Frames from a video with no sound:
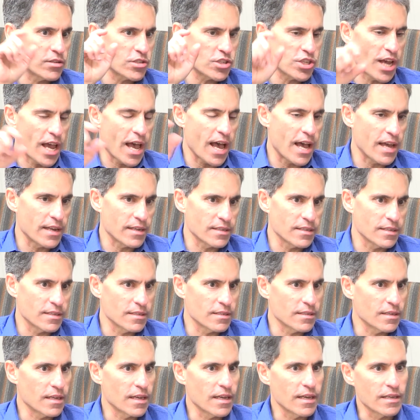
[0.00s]
chat,
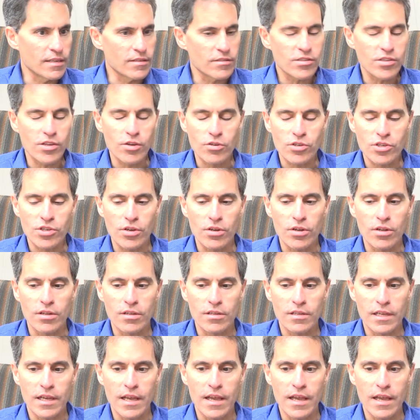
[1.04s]
and social,